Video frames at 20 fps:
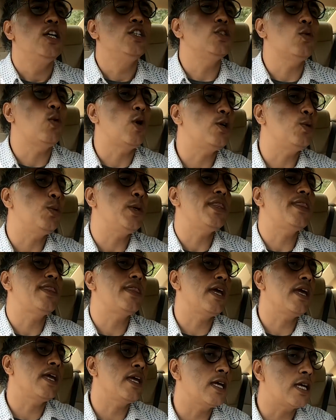So what do we
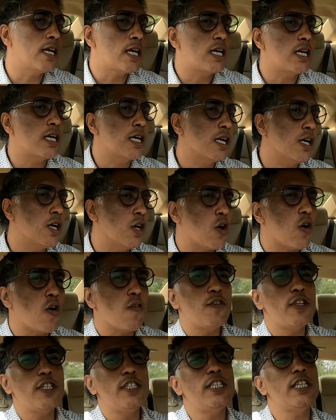think
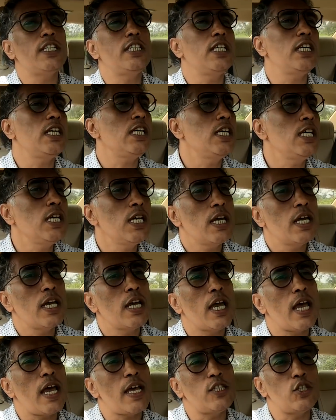of the city
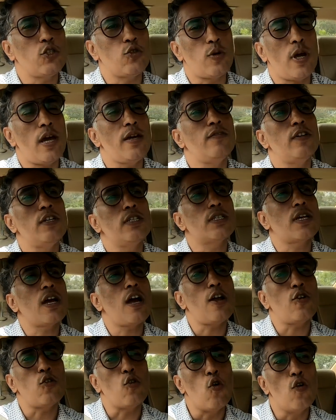as a driver's
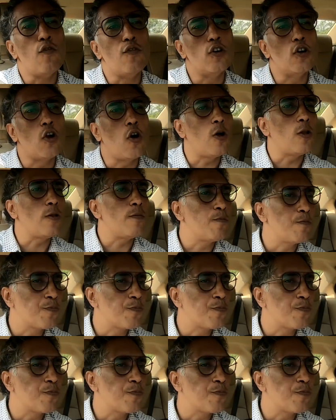car overall?